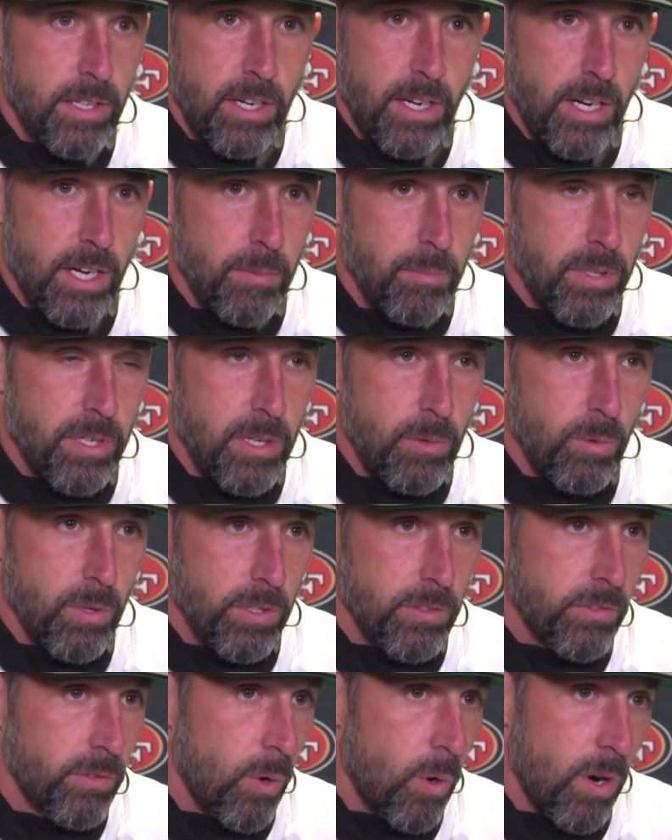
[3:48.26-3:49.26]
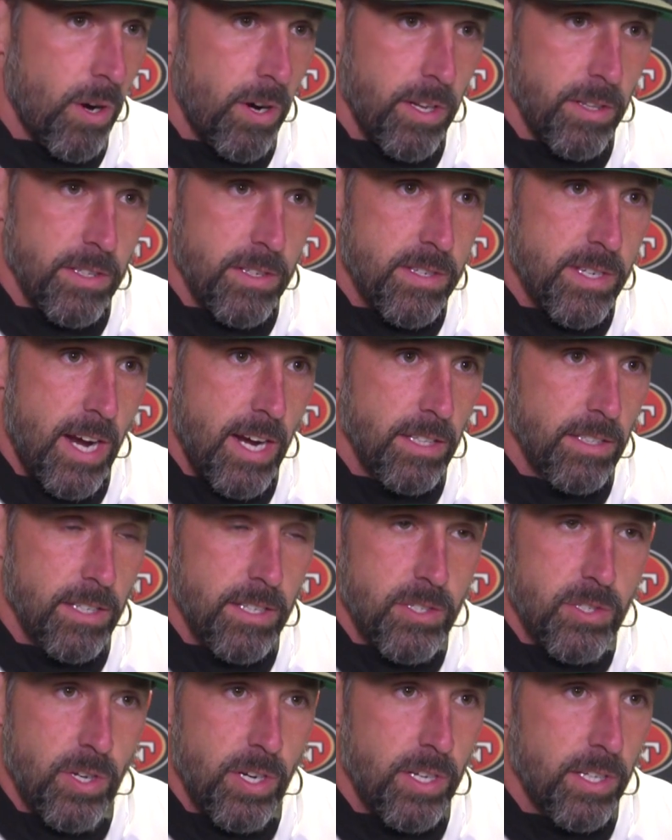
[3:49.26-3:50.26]
But he worked so hard on the
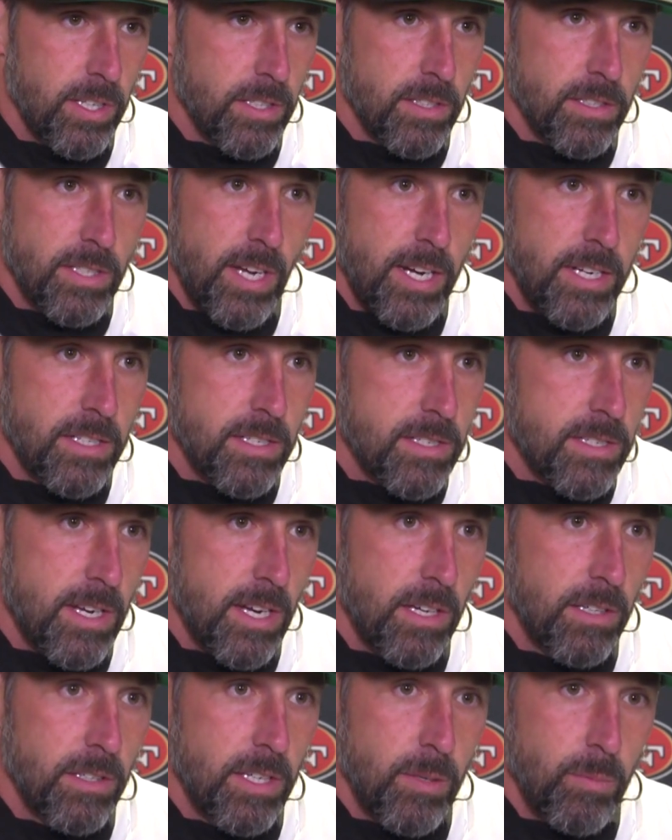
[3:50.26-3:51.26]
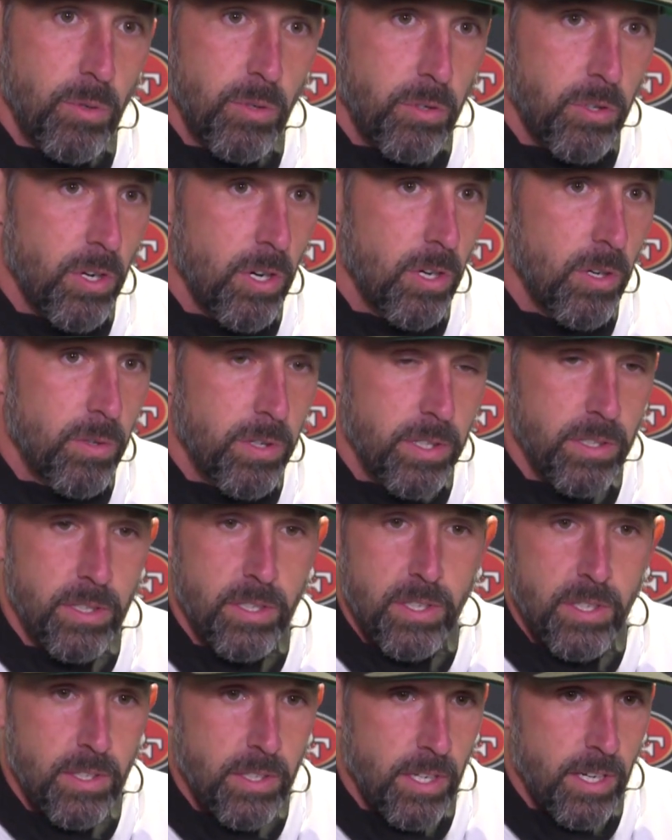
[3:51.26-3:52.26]
sidelines trying to get the tightness out, able to go.
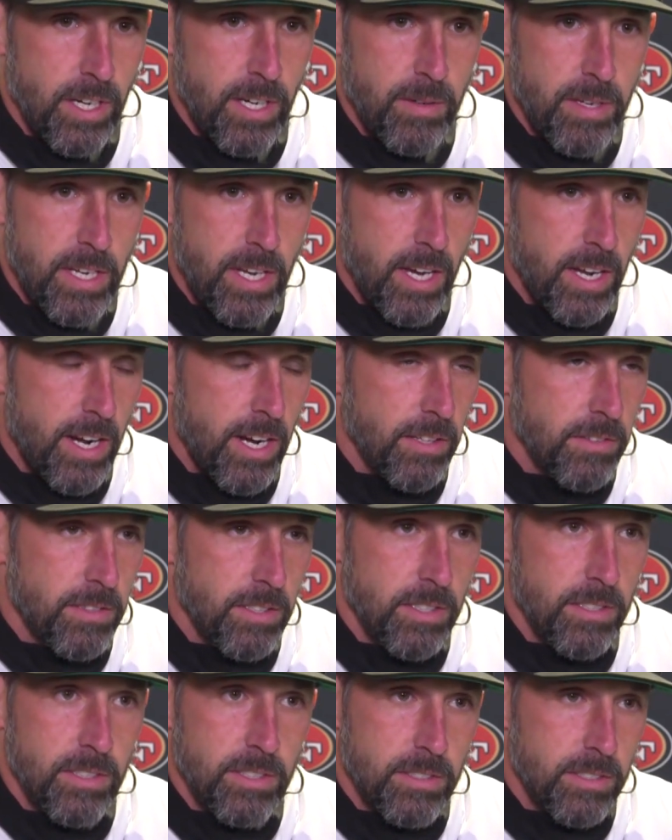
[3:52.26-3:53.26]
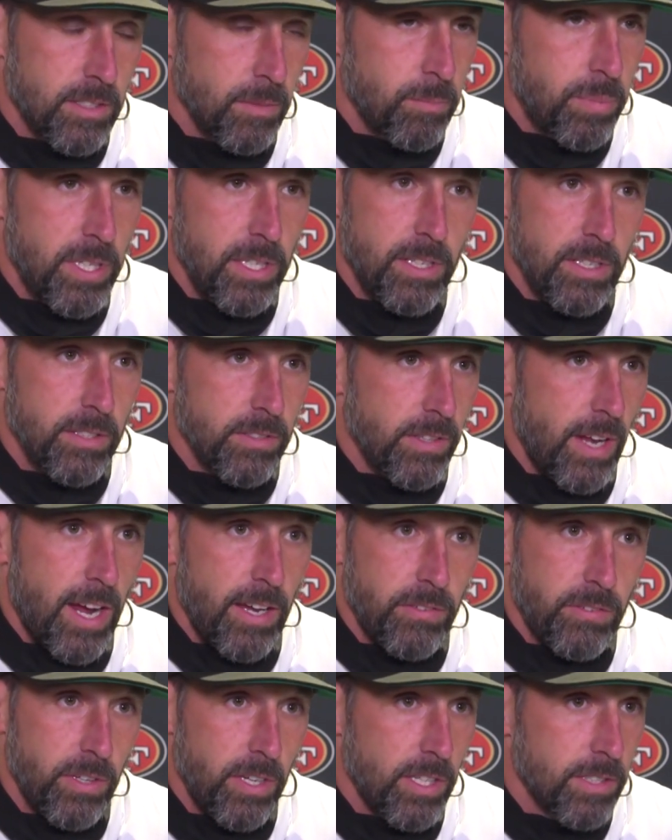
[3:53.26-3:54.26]
And he got out there and competed his
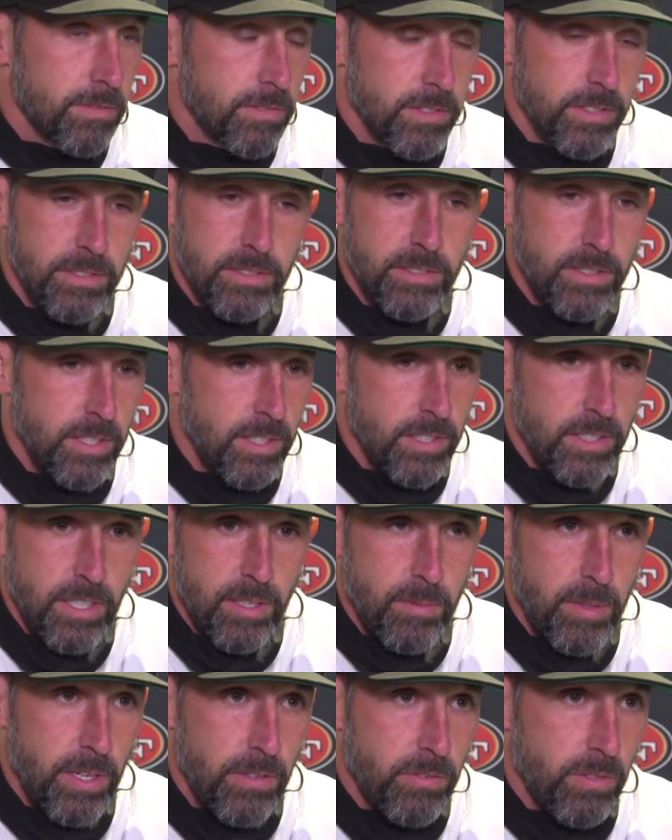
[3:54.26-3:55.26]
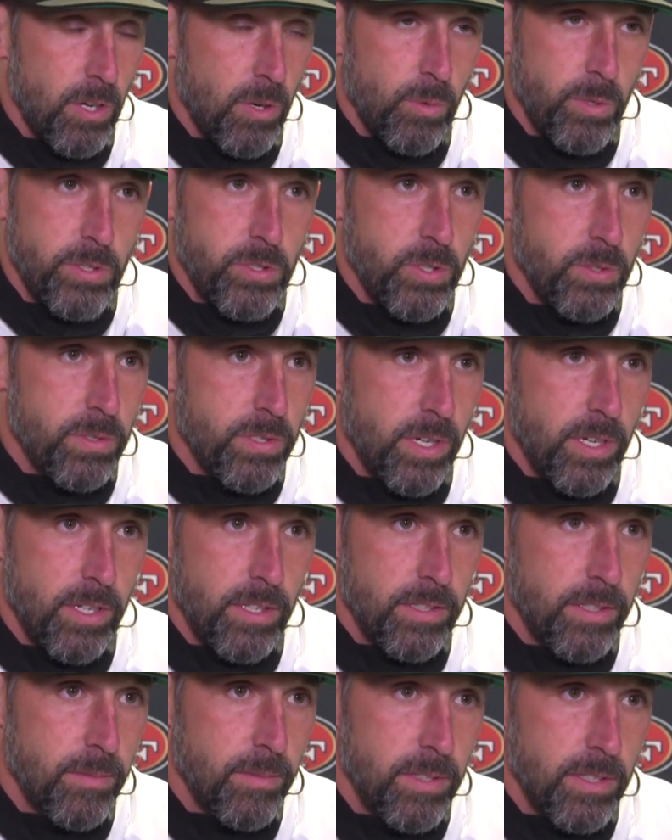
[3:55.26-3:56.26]
ass off. And I mean, I saw what you
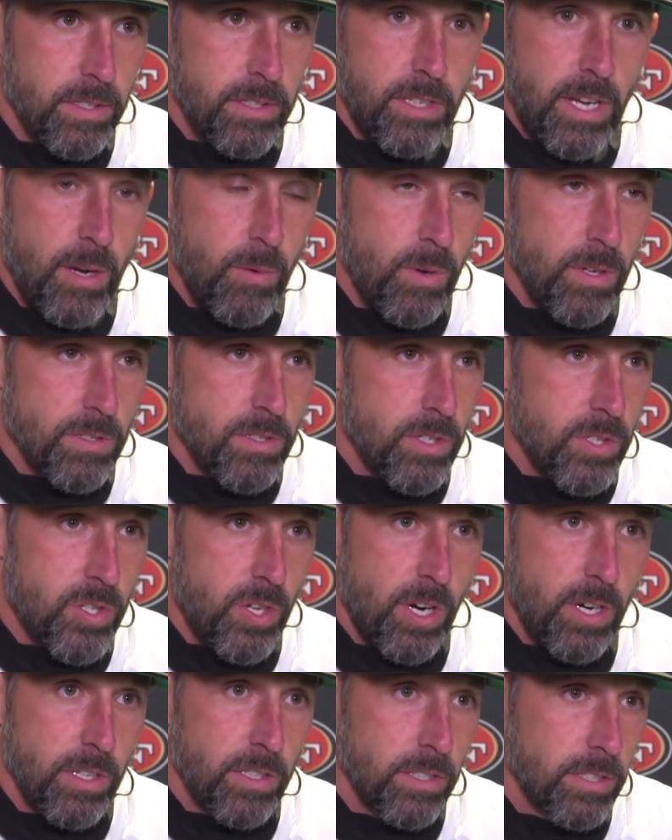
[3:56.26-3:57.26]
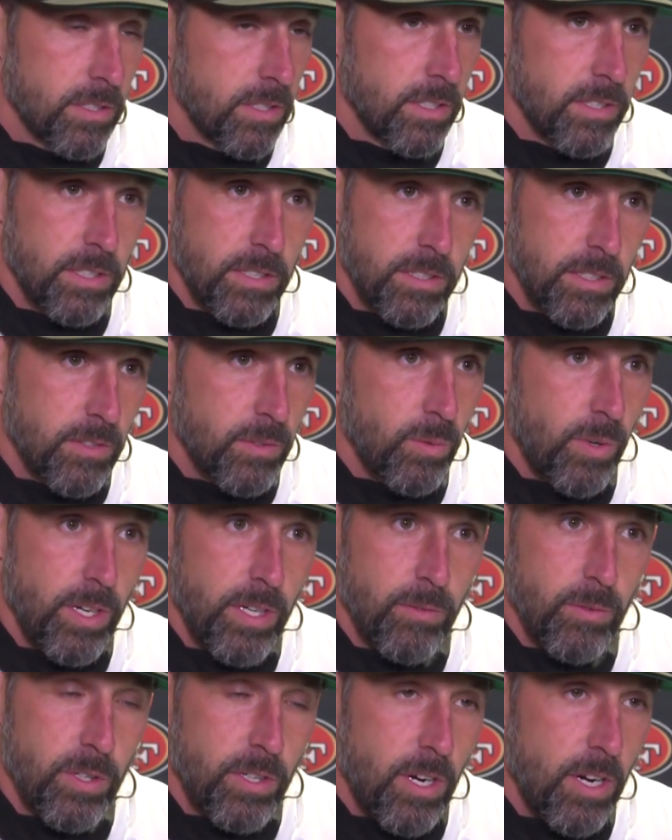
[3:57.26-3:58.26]
saw. I mean, K1's a shark. That's why
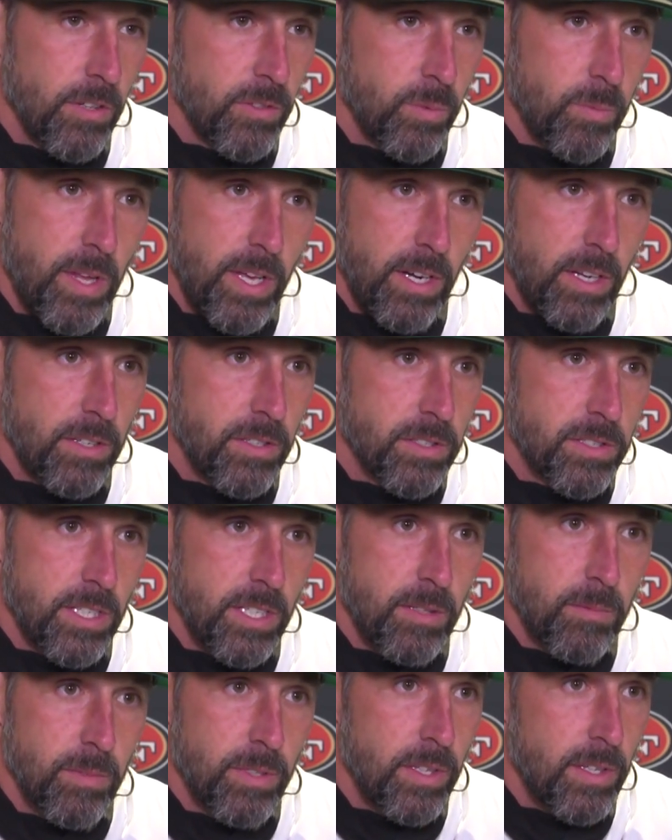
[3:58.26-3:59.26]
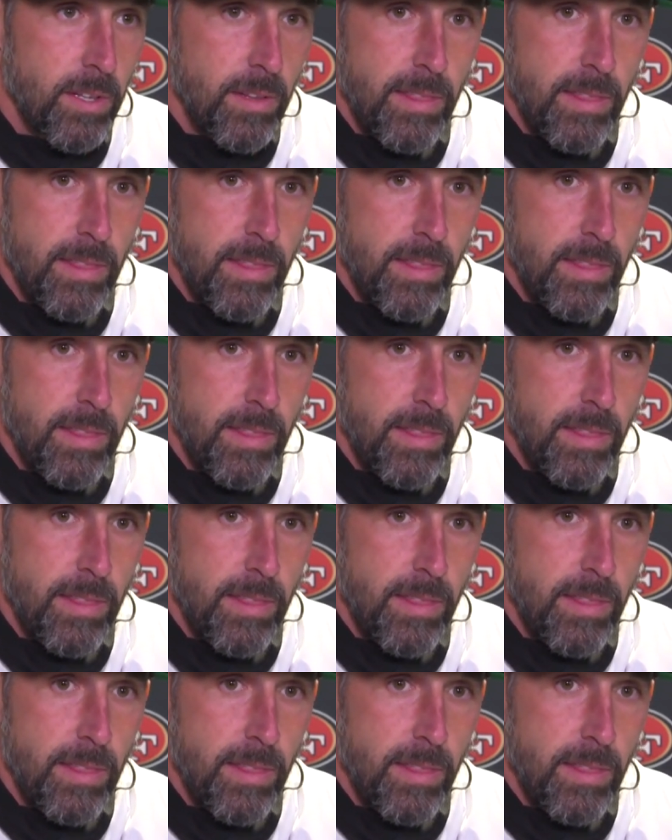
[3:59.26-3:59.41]
everyone calls him that on our team.